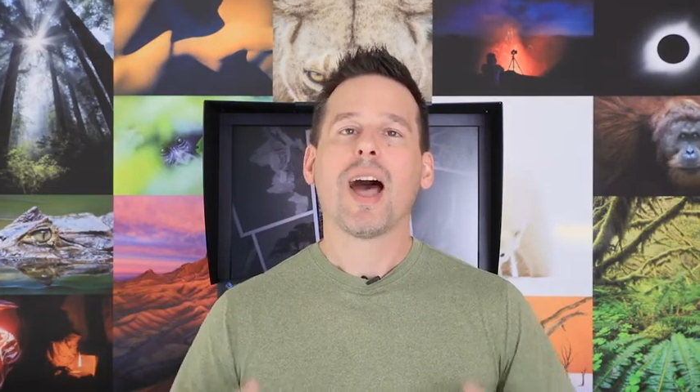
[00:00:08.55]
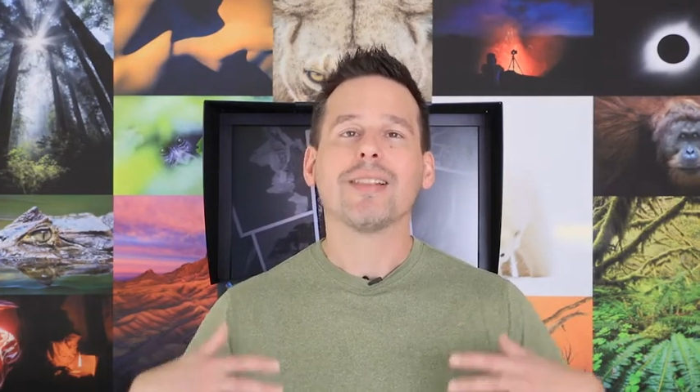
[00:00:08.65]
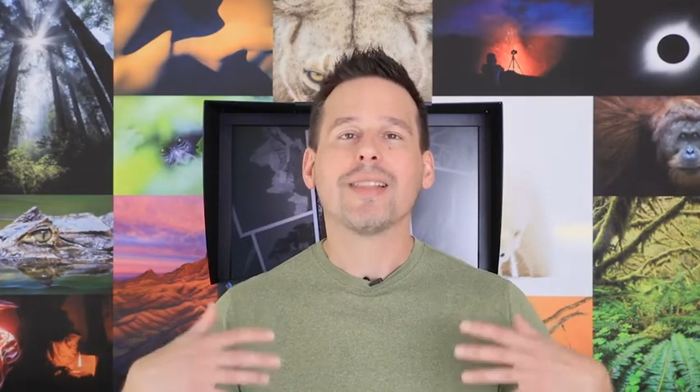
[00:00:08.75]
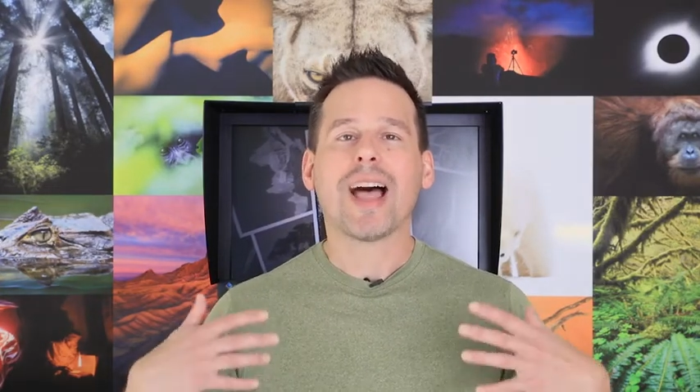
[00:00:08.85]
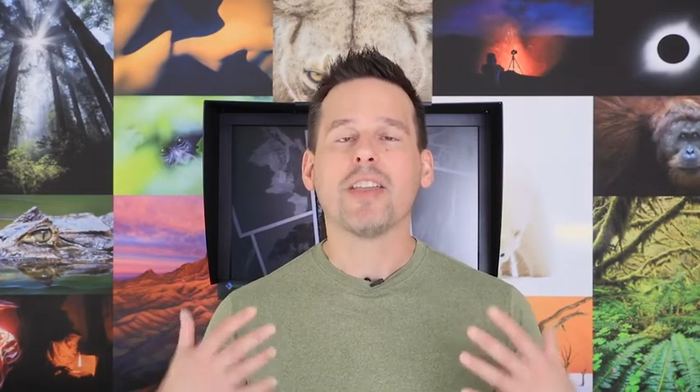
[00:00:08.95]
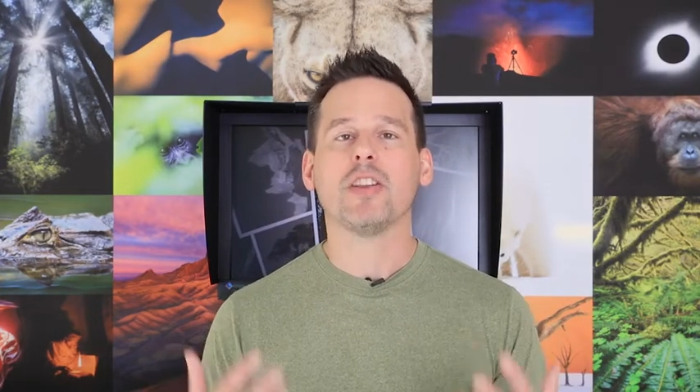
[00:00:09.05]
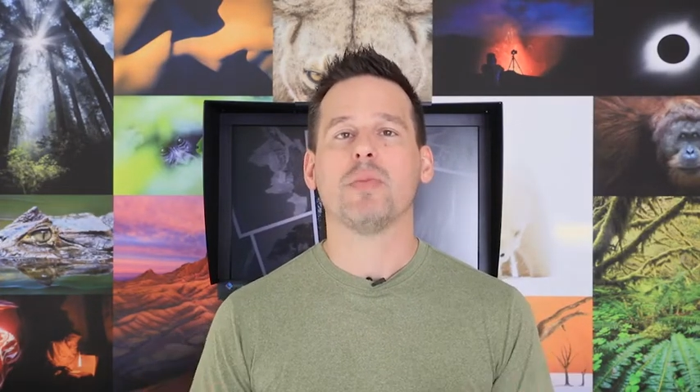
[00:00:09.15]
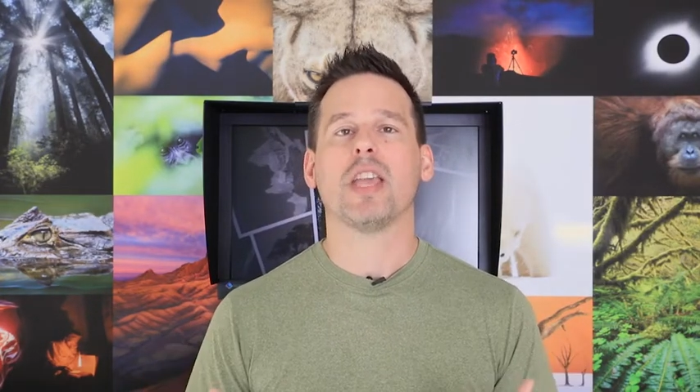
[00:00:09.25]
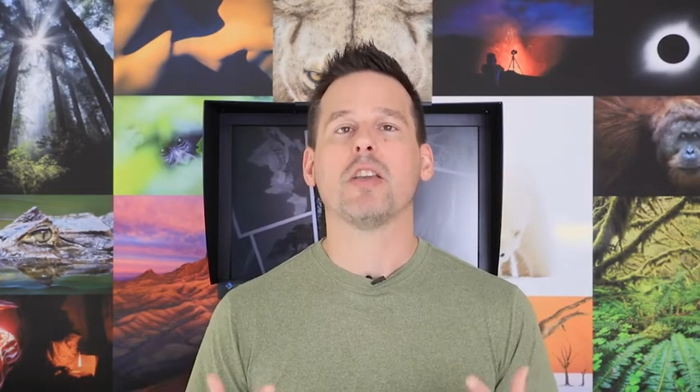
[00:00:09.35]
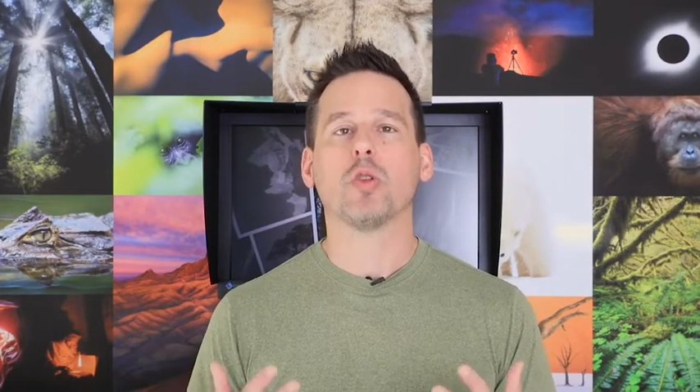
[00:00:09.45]
allow you
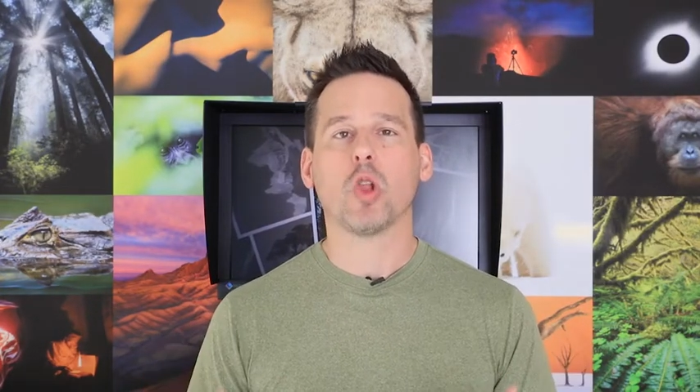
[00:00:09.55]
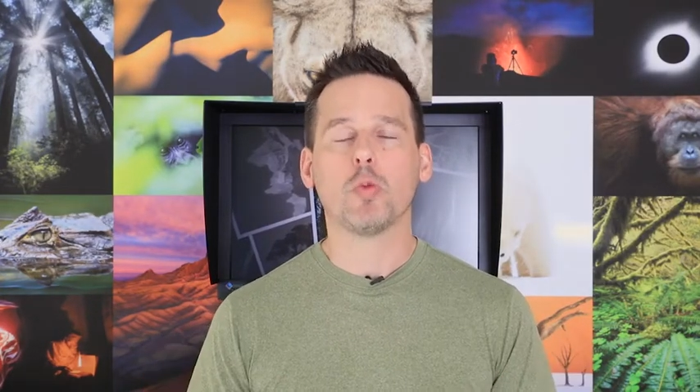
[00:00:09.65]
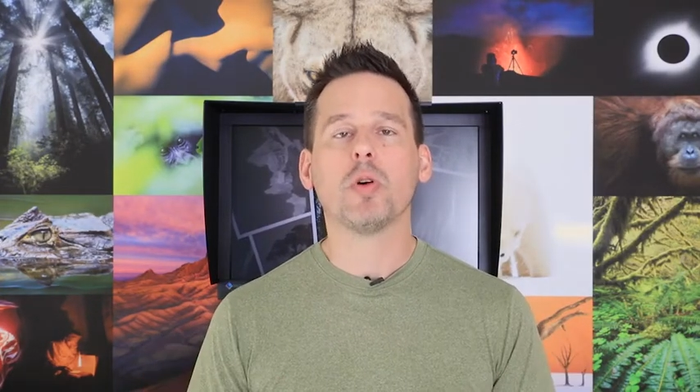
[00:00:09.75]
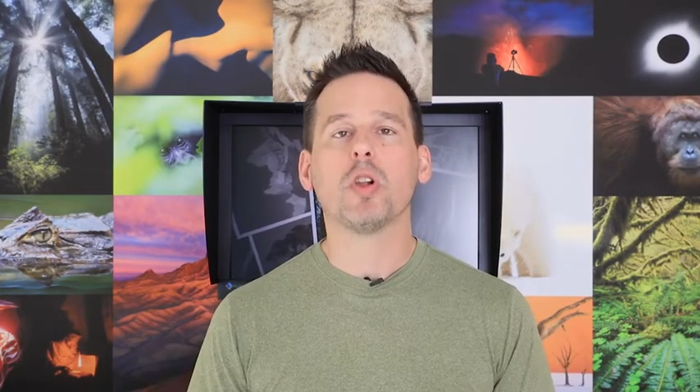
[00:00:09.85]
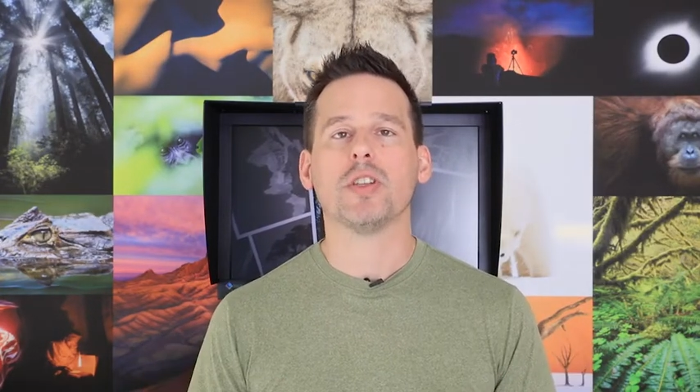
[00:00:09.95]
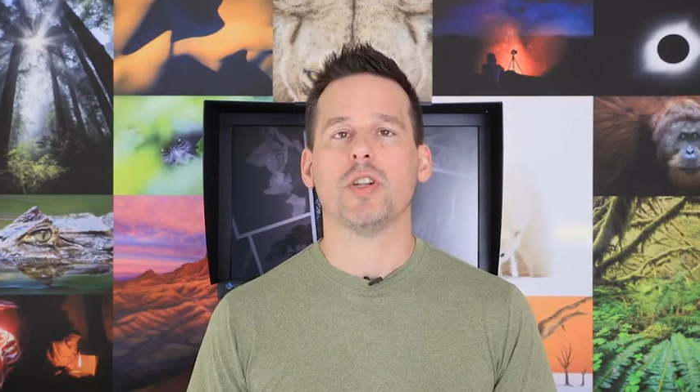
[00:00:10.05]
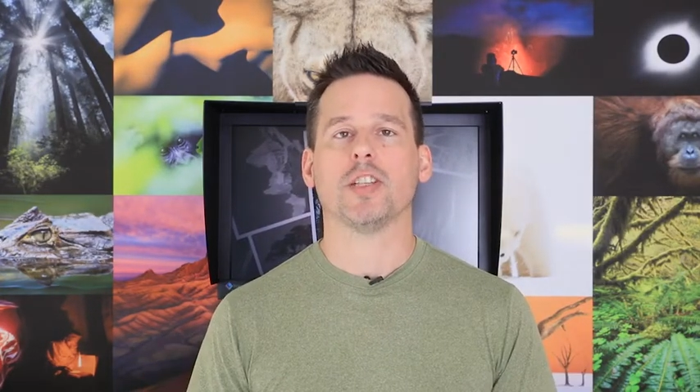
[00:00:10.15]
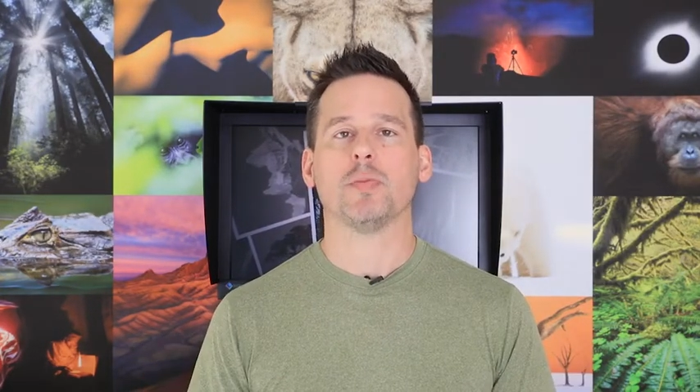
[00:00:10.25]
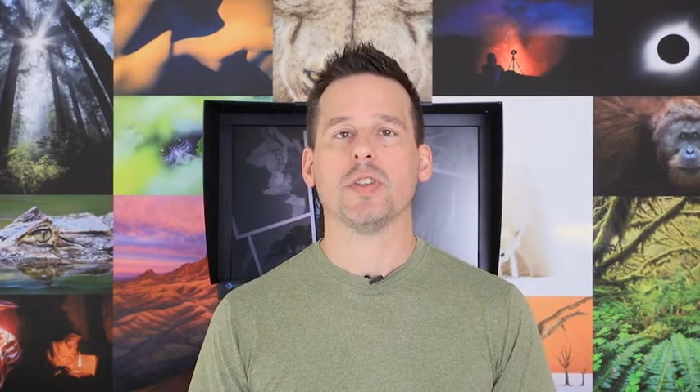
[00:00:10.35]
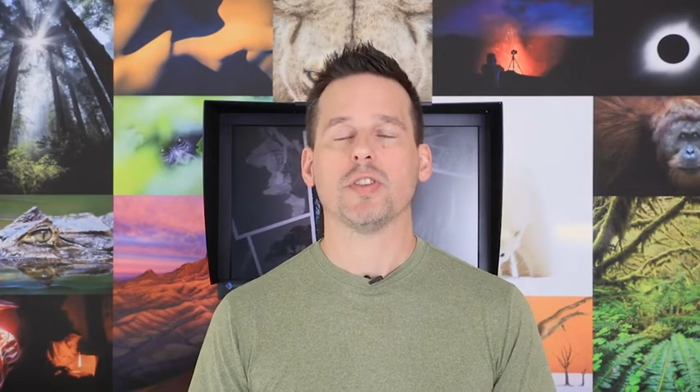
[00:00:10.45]
to make global
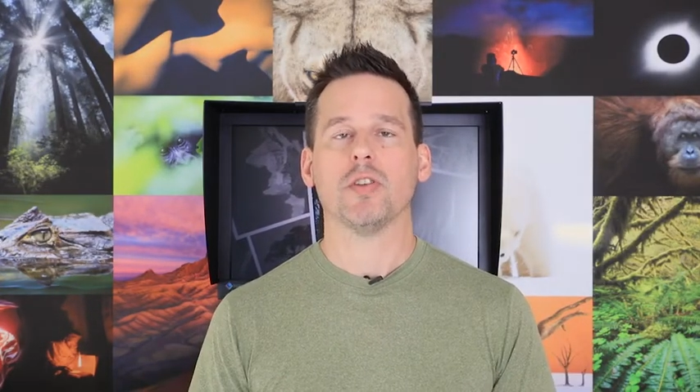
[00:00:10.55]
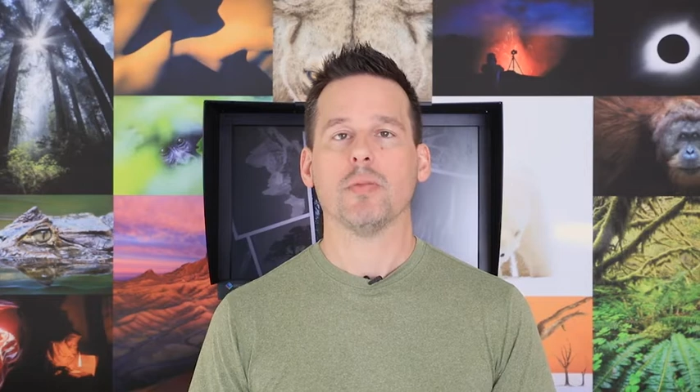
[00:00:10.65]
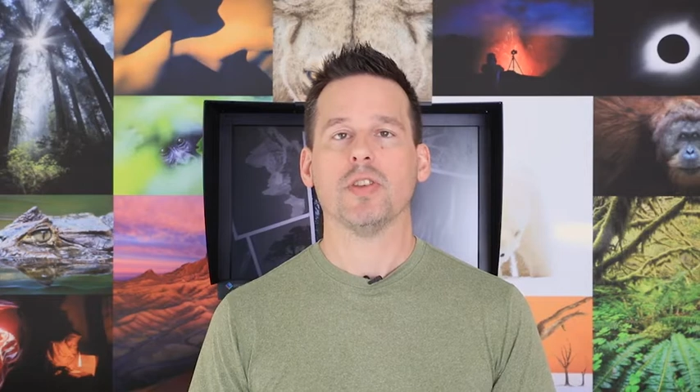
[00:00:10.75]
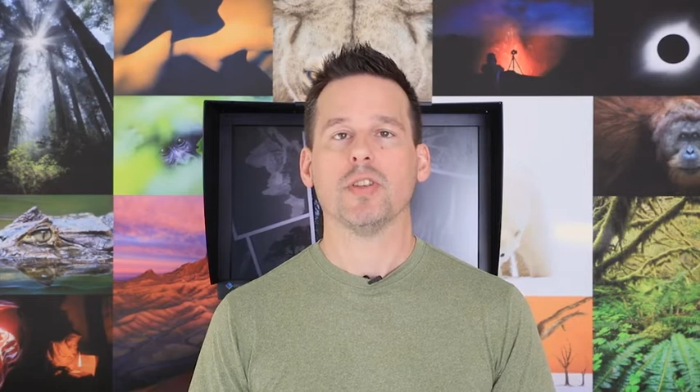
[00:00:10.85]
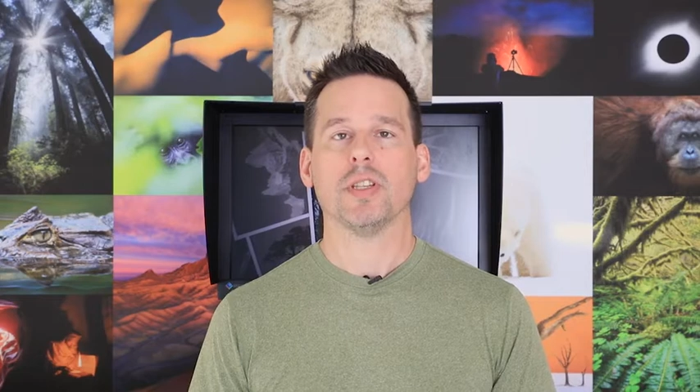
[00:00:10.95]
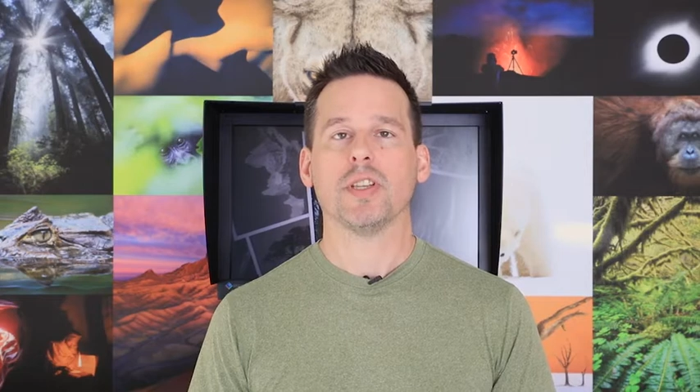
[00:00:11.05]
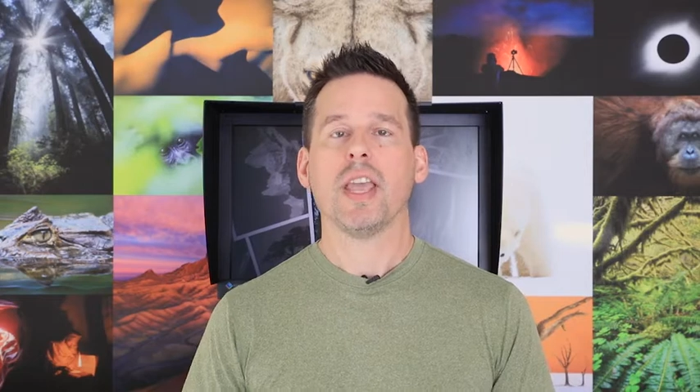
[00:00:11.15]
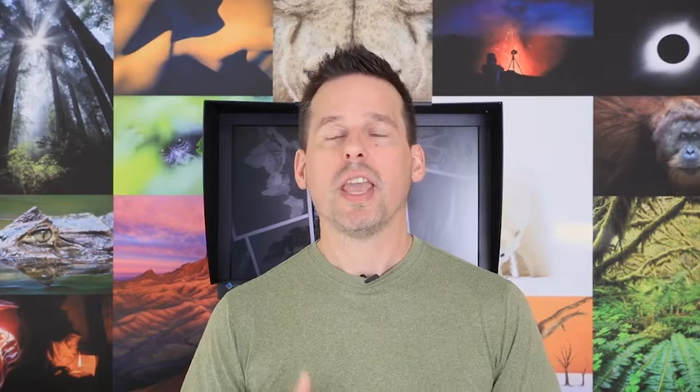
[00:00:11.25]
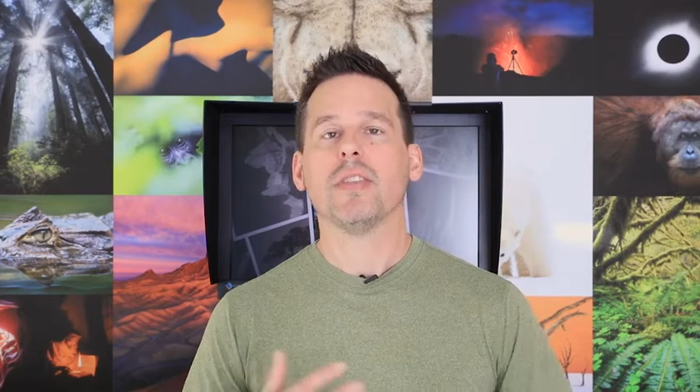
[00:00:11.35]
adjustments to your images.